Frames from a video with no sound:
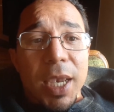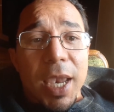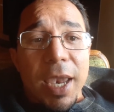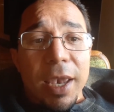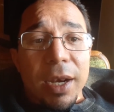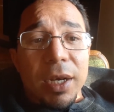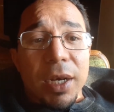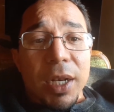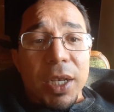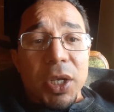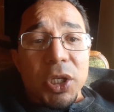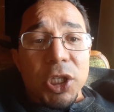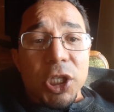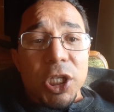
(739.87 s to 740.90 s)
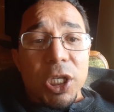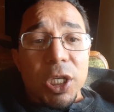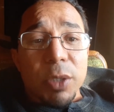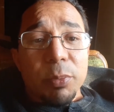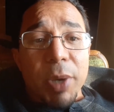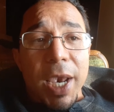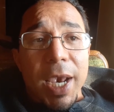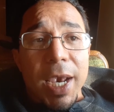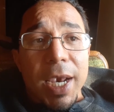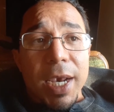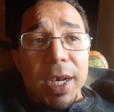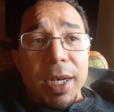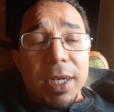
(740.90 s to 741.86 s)
and she
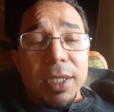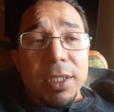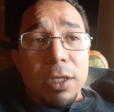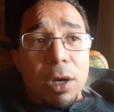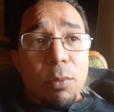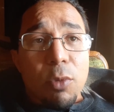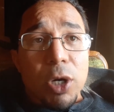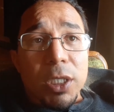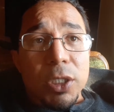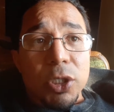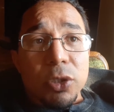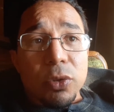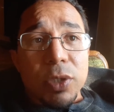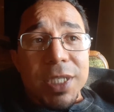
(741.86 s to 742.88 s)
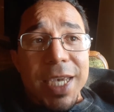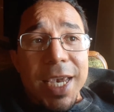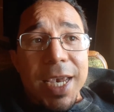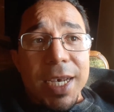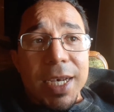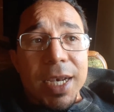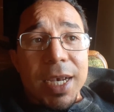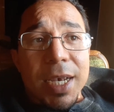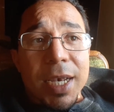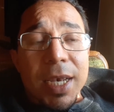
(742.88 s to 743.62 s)
paid someone to take